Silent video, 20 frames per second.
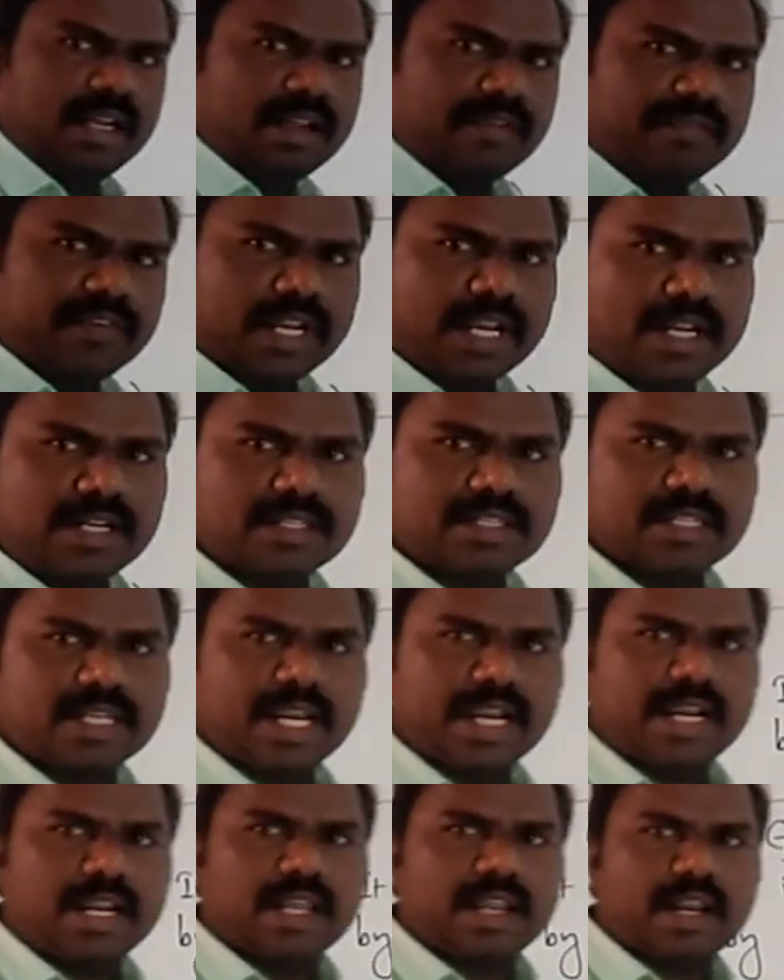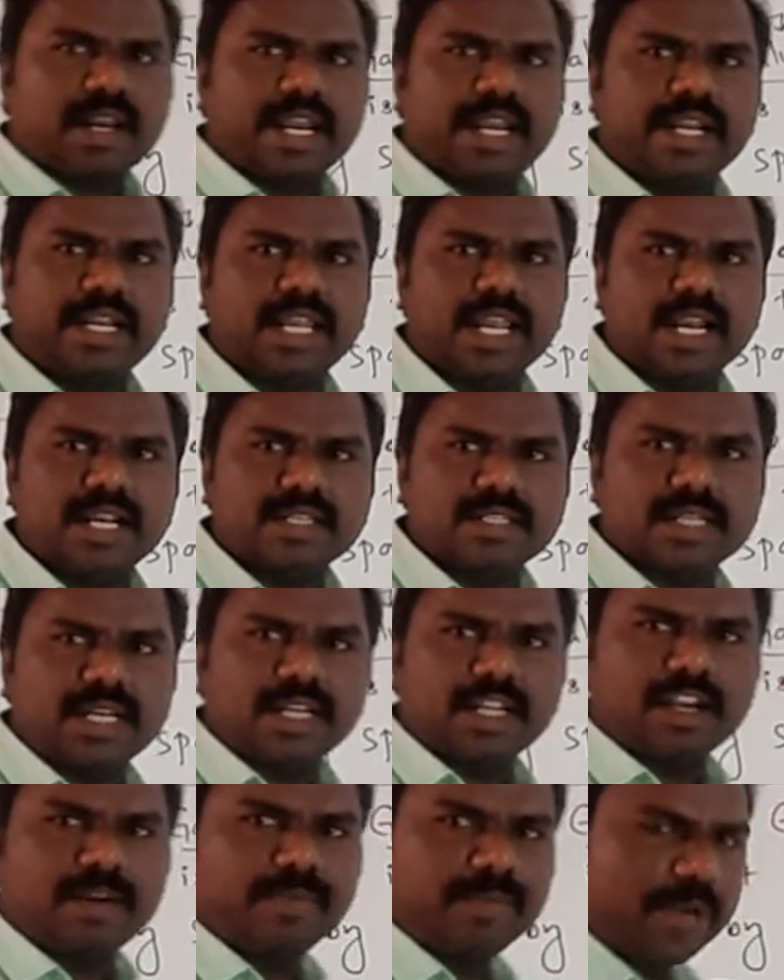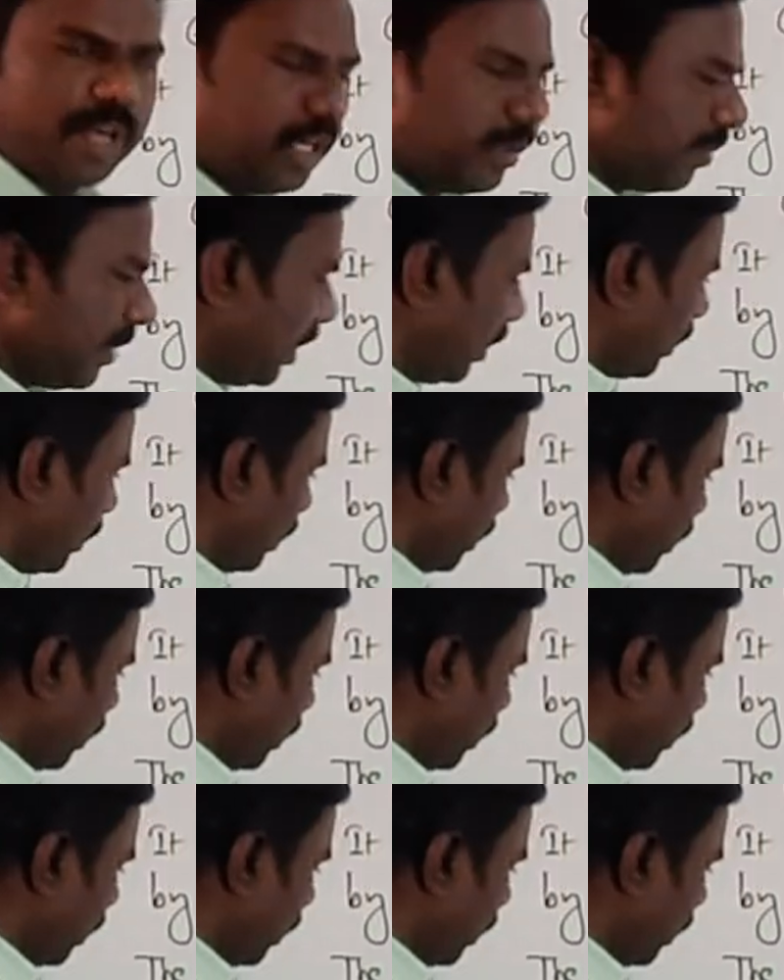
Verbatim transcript: left hand side right hand side compartment